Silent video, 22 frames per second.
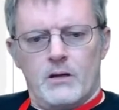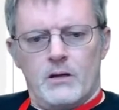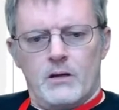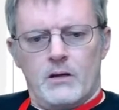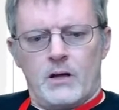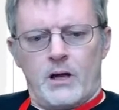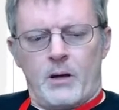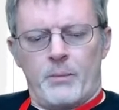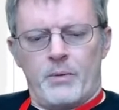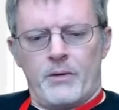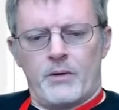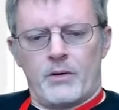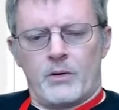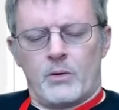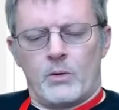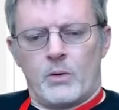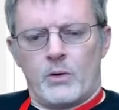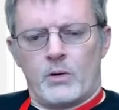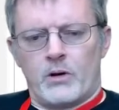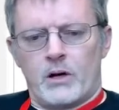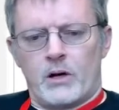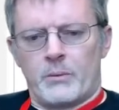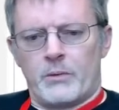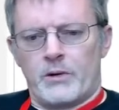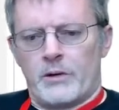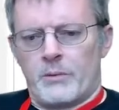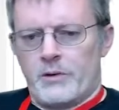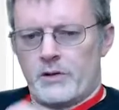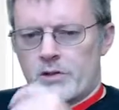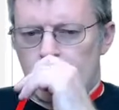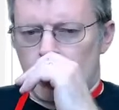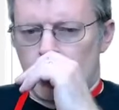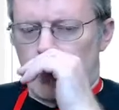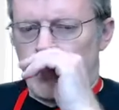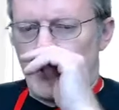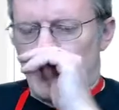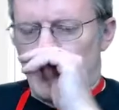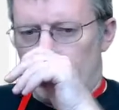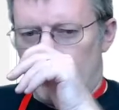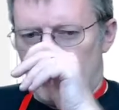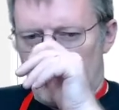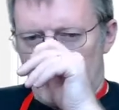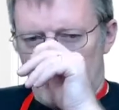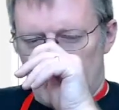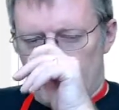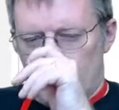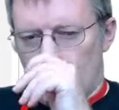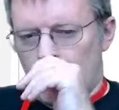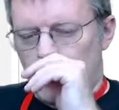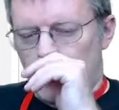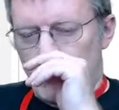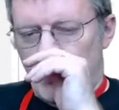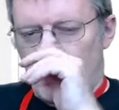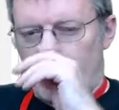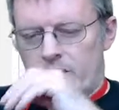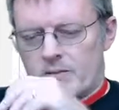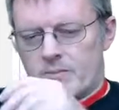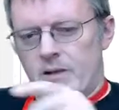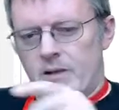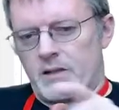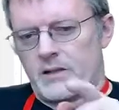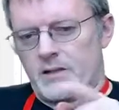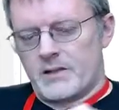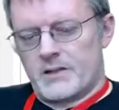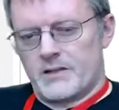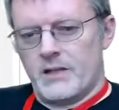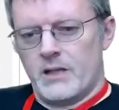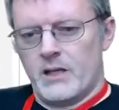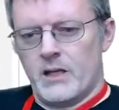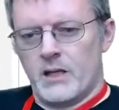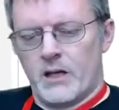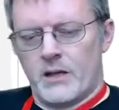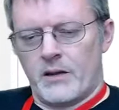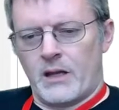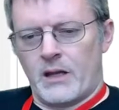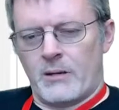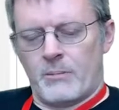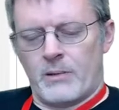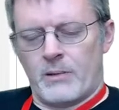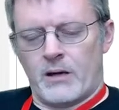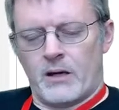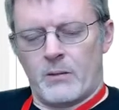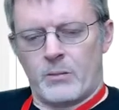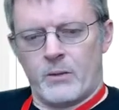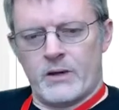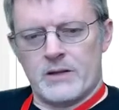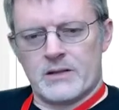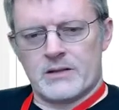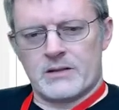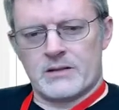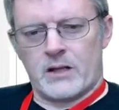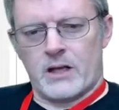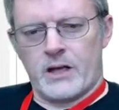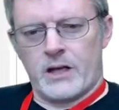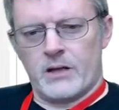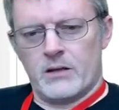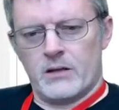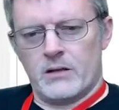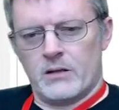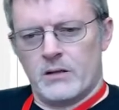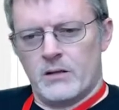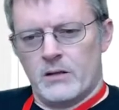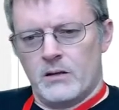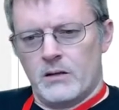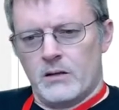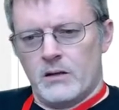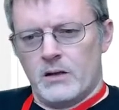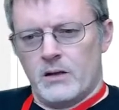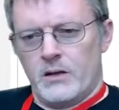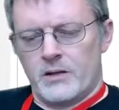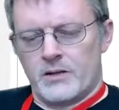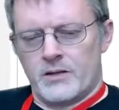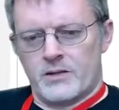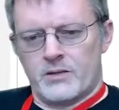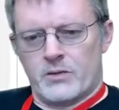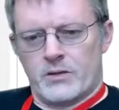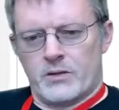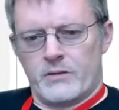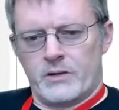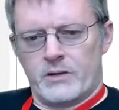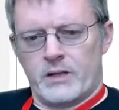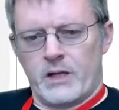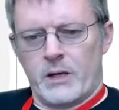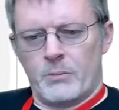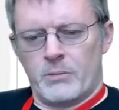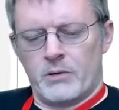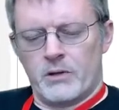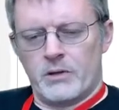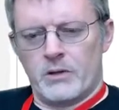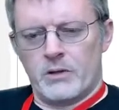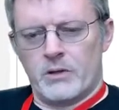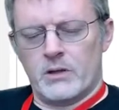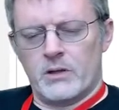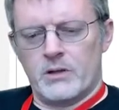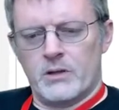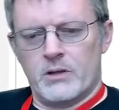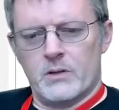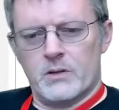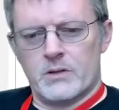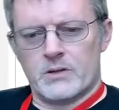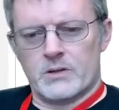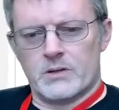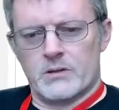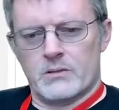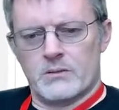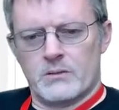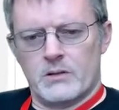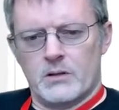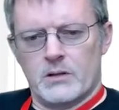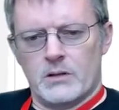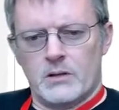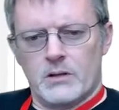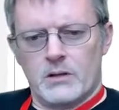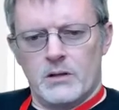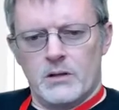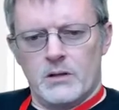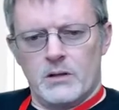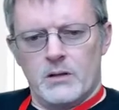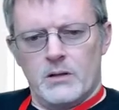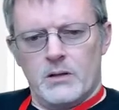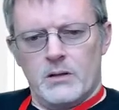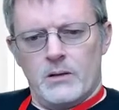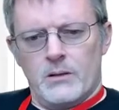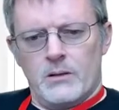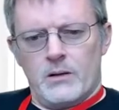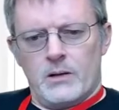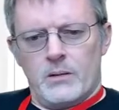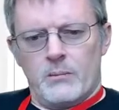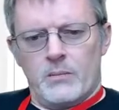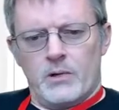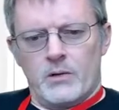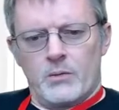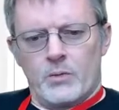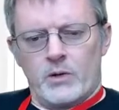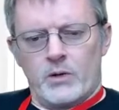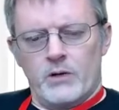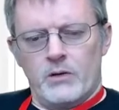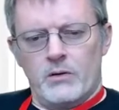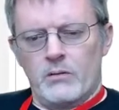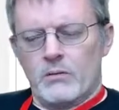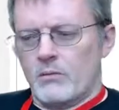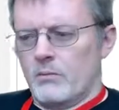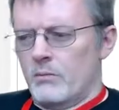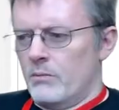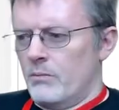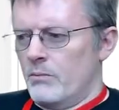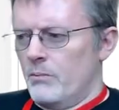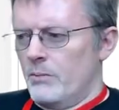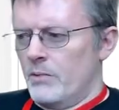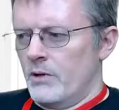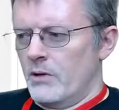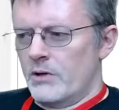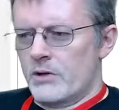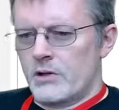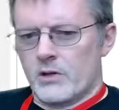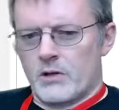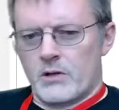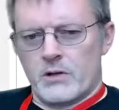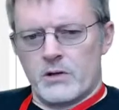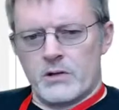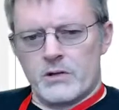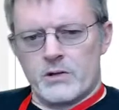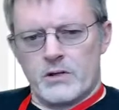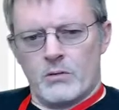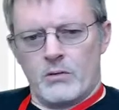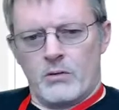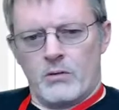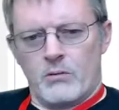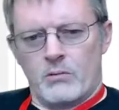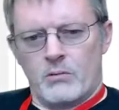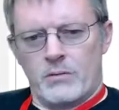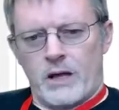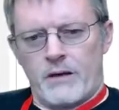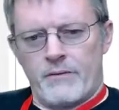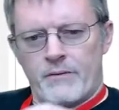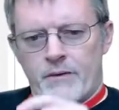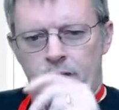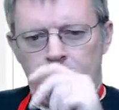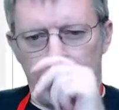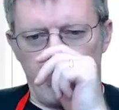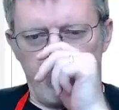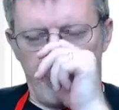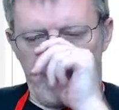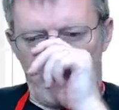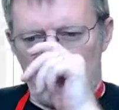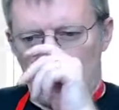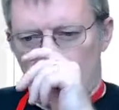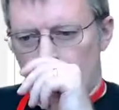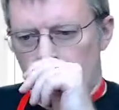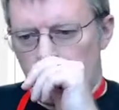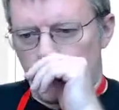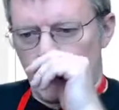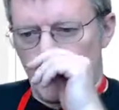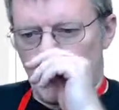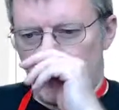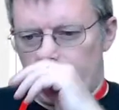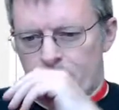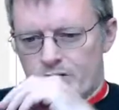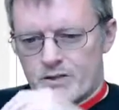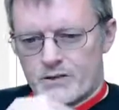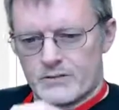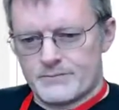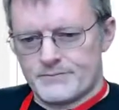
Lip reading: up in the corner, I'm going to be showing you what I expect to see on that PowerPoint slide. This is sort of a template you can use, but when you build yours, you won't have that up in the corner, of course.